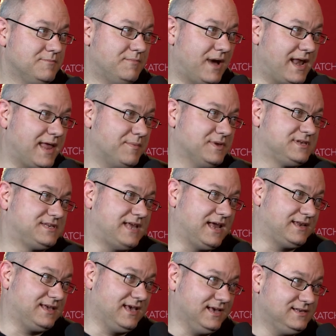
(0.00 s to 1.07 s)
My name is
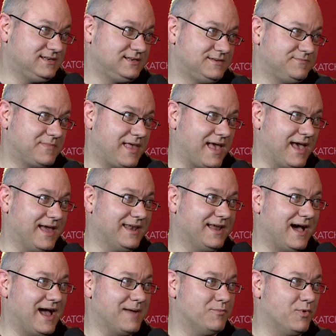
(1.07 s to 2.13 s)
Ted Geese,
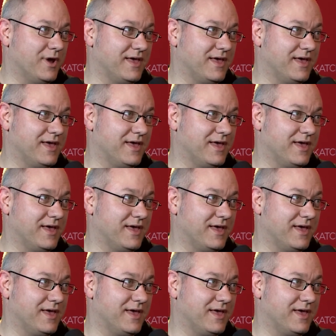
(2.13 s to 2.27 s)
and I'm